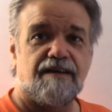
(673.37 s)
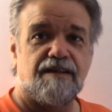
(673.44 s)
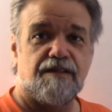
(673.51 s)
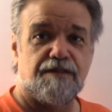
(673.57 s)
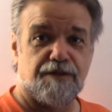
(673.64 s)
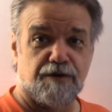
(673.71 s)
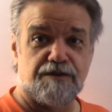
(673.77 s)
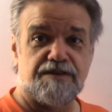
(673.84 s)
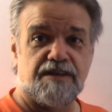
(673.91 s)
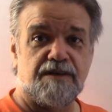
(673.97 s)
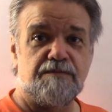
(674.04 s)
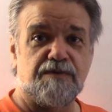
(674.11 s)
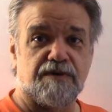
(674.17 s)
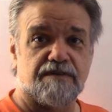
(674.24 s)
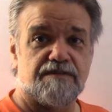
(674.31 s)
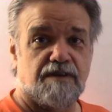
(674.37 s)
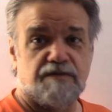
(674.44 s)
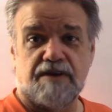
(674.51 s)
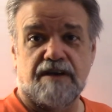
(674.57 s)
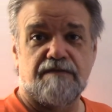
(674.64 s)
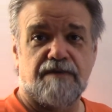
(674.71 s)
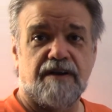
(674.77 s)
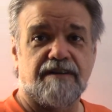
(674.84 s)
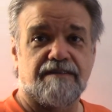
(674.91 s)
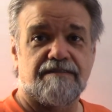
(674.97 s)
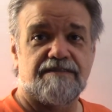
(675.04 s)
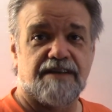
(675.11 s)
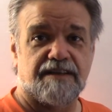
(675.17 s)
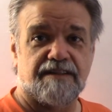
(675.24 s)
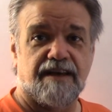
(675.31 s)
13 books. Okay, fine.
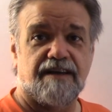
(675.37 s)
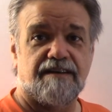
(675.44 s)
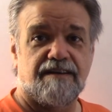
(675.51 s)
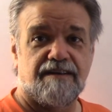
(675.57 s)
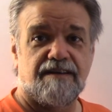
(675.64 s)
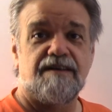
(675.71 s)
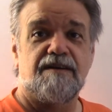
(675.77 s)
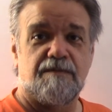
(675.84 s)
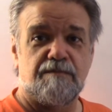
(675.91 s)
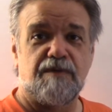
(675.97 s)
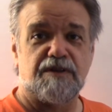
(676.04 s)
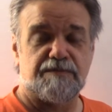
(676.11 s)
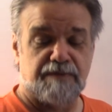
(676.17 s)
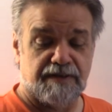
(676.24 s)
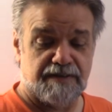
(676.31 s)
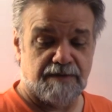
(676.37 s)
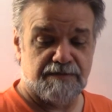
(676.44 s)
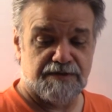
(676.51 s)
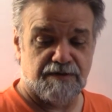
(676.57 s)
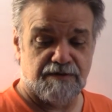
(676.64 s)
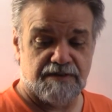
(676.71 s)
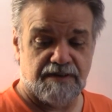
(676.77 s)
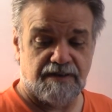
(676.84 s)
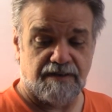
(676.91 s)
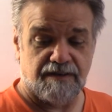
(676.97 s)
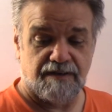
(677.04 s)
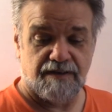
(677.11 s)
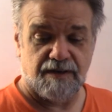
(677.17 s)
Take that multiply times 13.